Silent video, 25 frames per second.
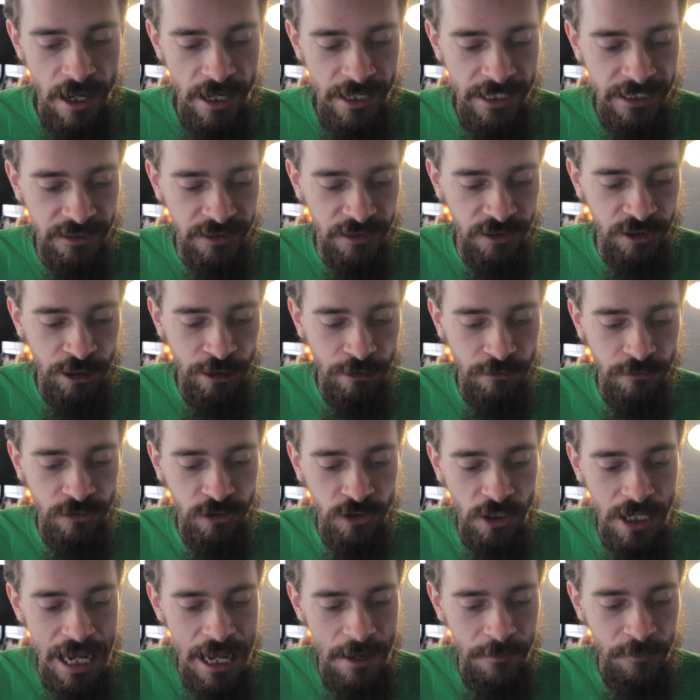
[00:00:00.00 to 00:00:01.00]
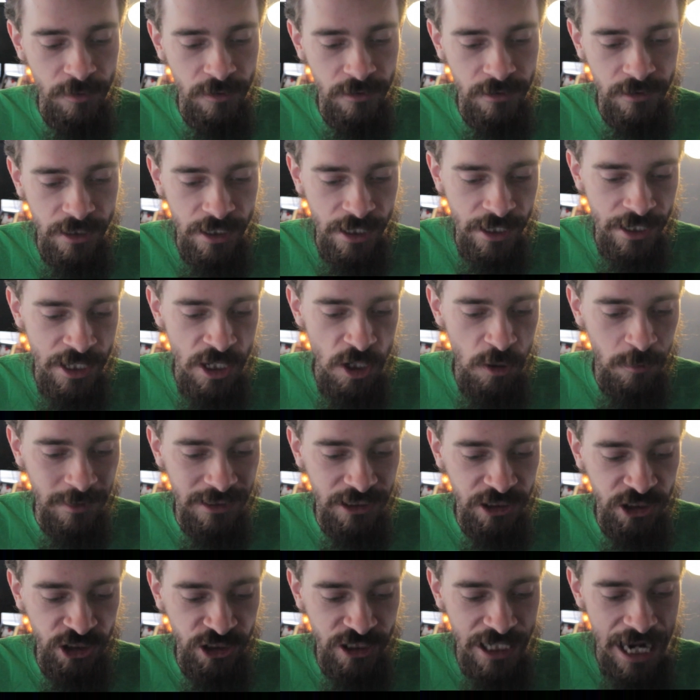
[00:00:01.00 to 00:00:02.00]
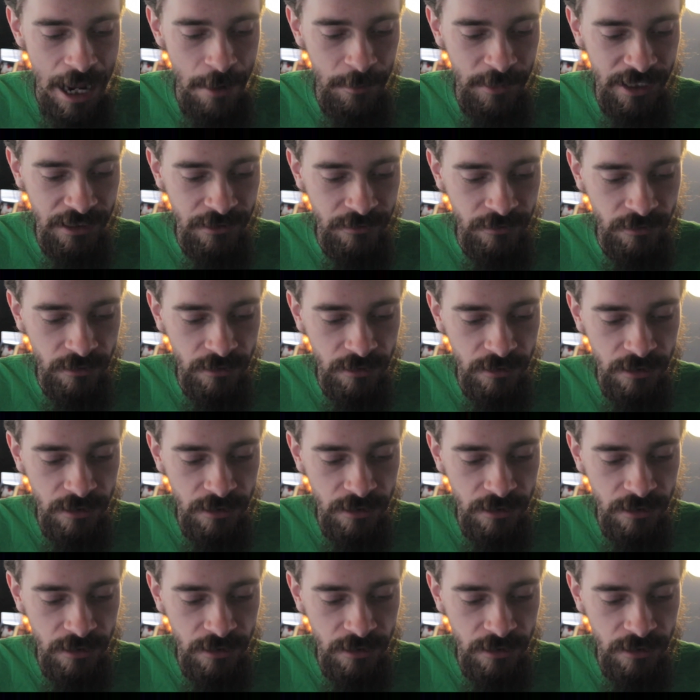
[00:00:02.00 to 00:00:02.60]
He's a 2-drop, human shaman.